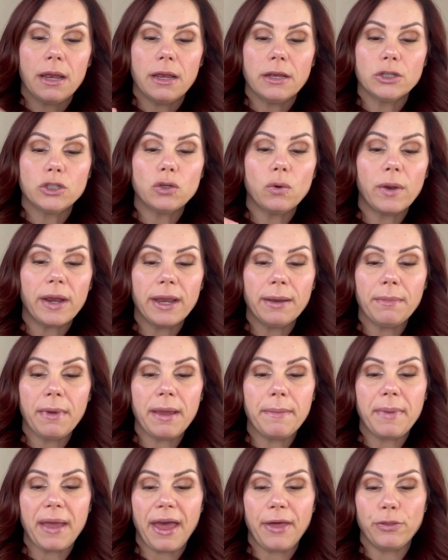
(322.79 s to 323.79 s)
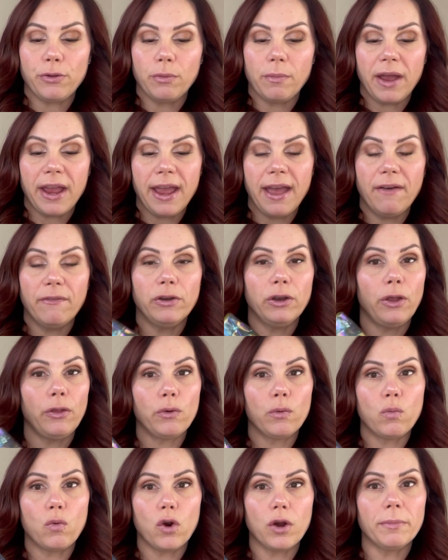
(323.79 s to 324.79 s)
so in my bathroom, I have another
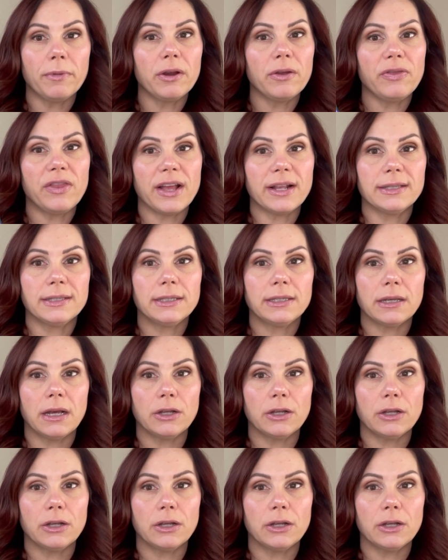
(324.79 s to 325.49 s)
warmer that's